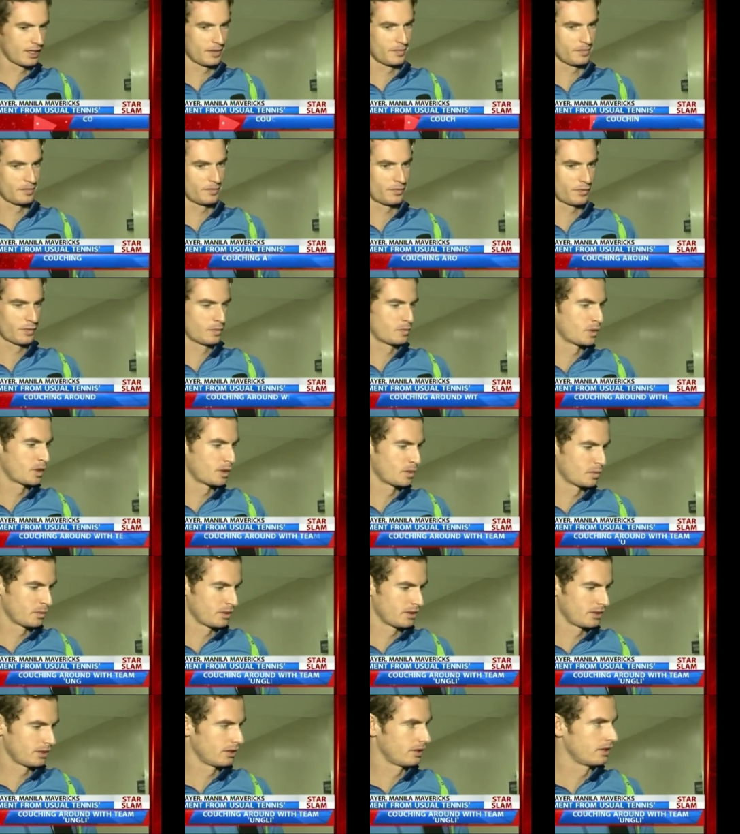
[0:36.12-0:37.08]
um, from
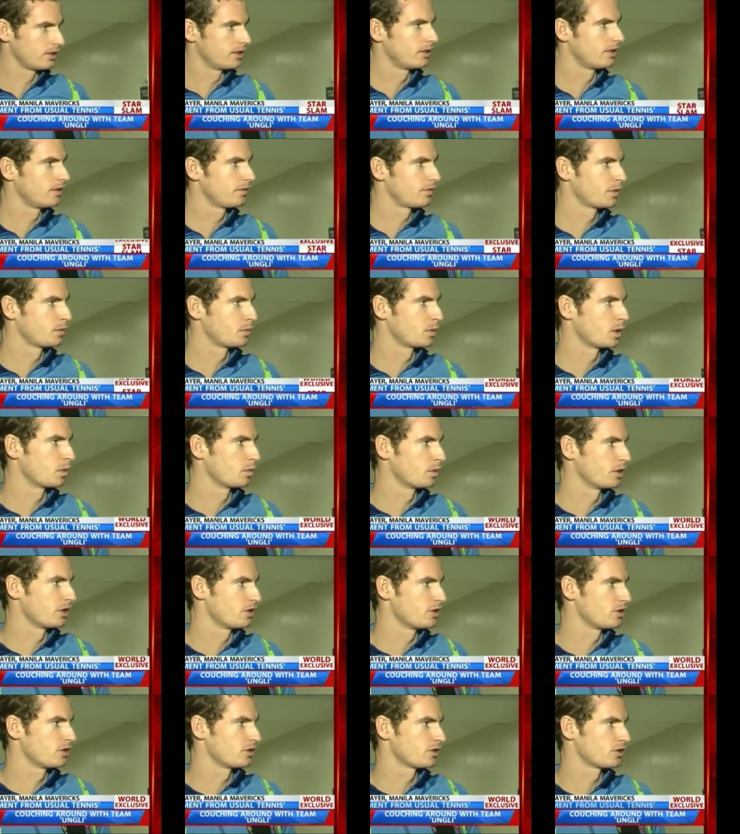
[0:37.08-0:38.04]
what we're from what
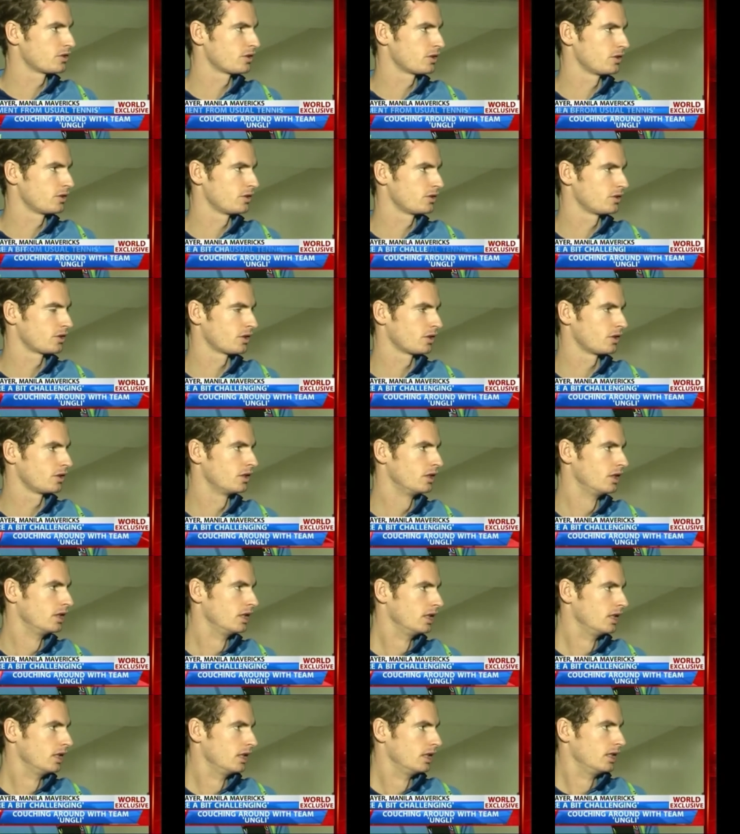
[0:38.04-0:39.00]
we're used to. So,
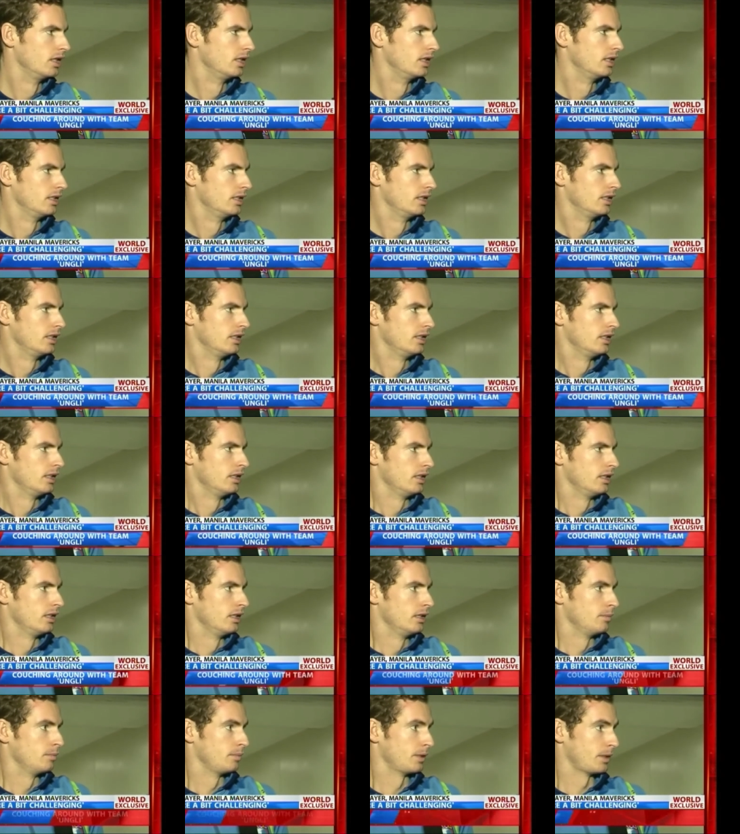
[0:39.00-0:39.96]

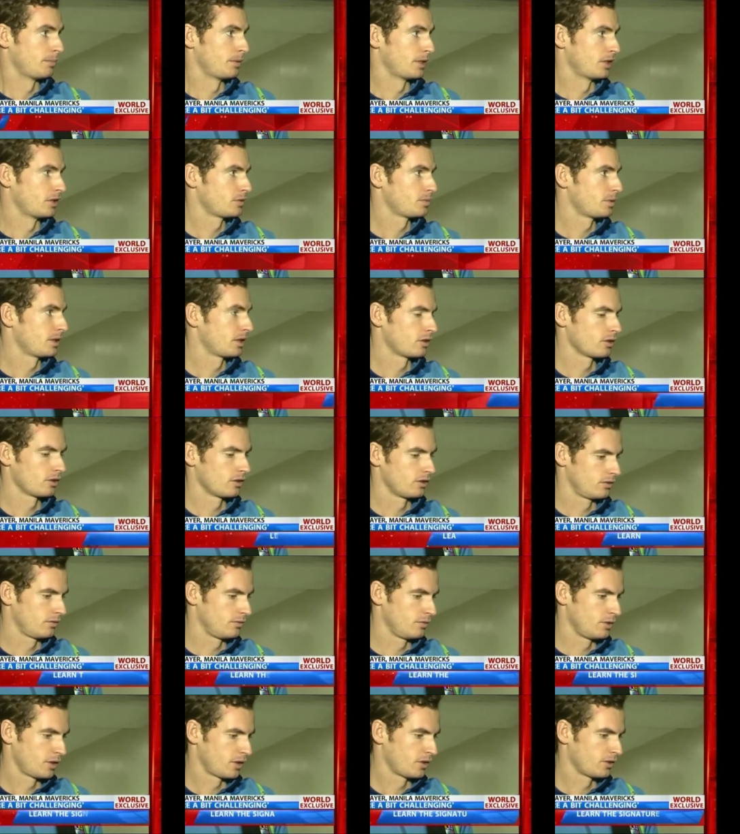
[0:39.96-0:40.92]
but but it's been
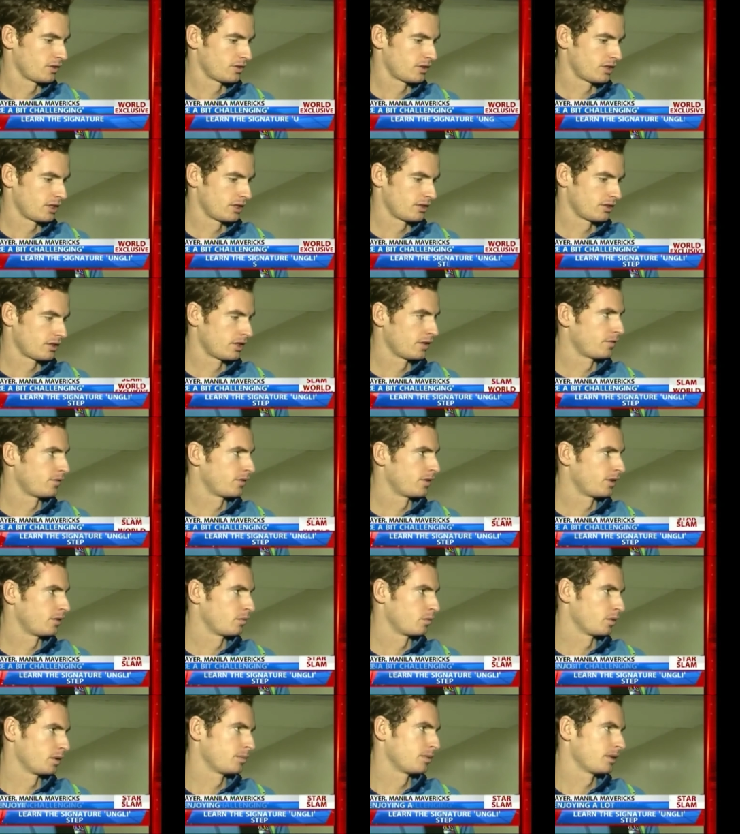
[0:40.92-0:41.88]
good. You know, it's, it's
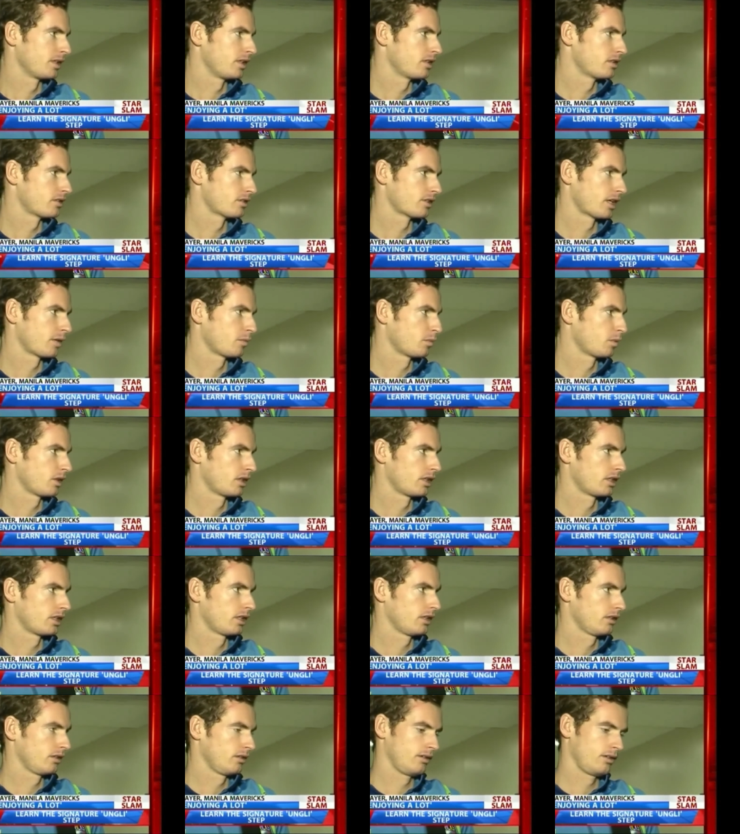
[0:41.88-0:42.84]
different. We play the same
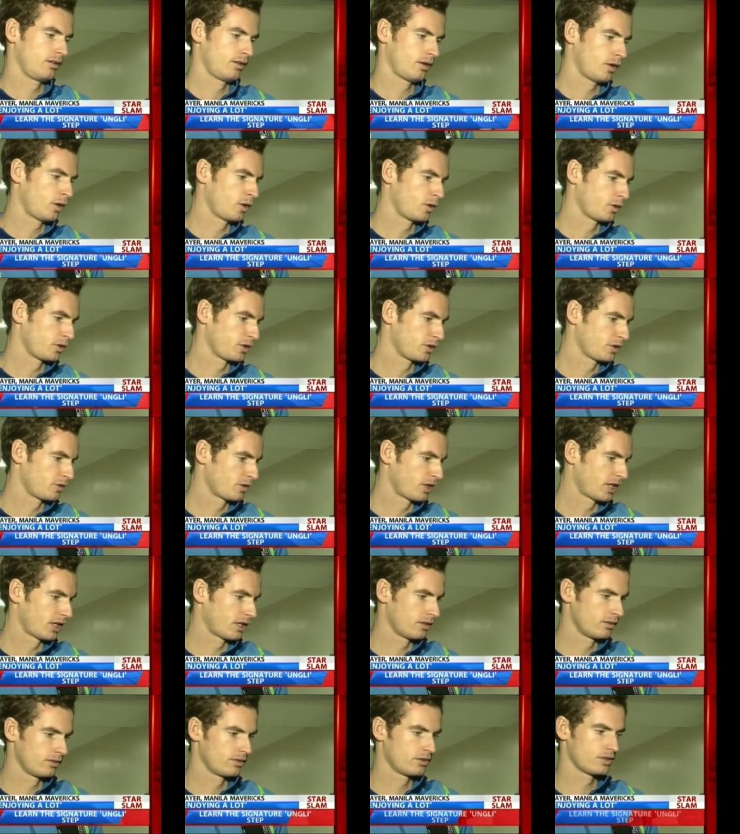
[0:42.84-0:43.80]
way all year
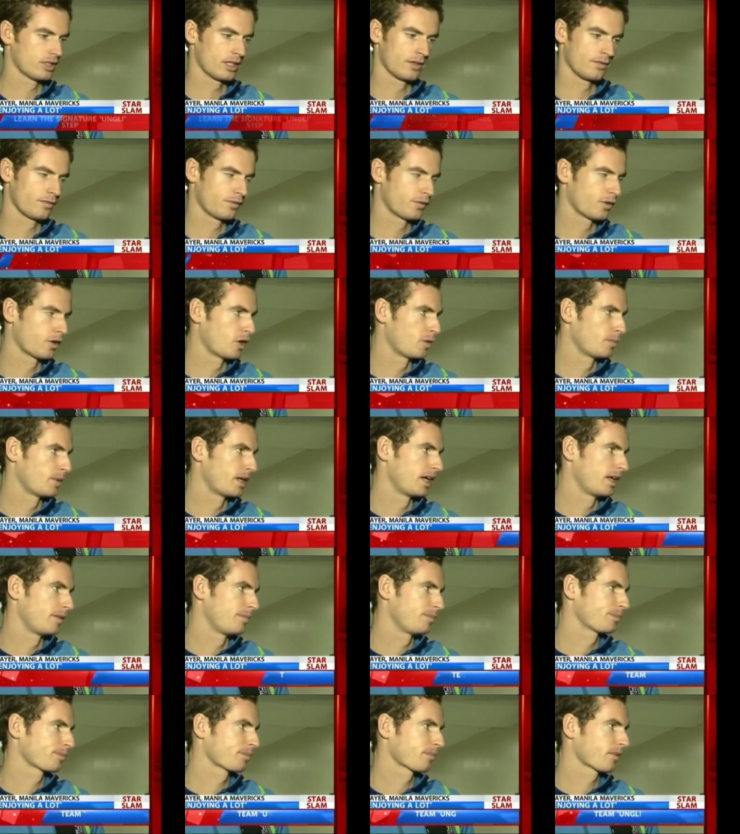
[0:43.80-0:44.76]
round, same
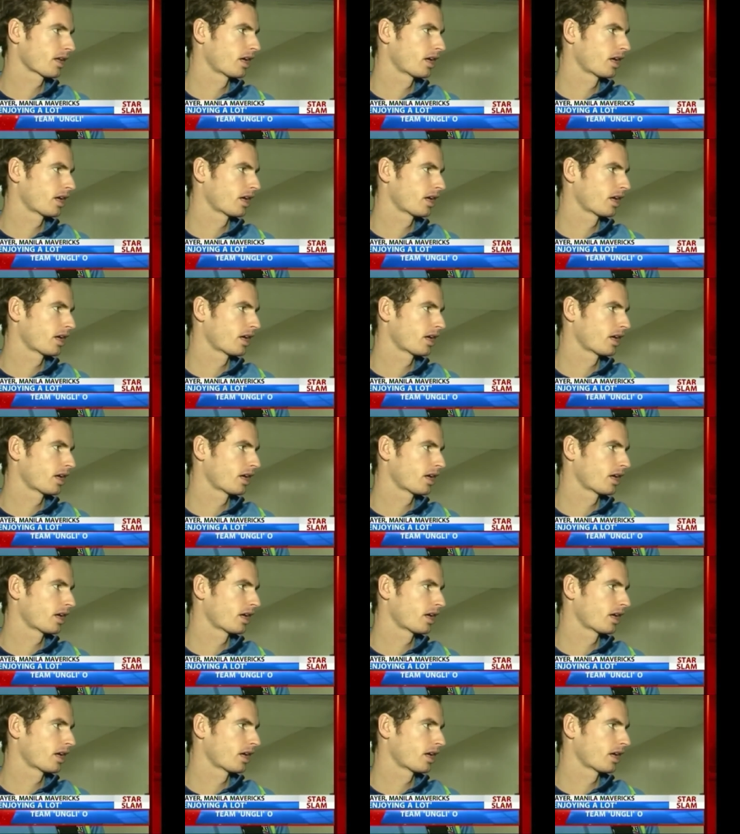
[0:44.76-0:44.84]
format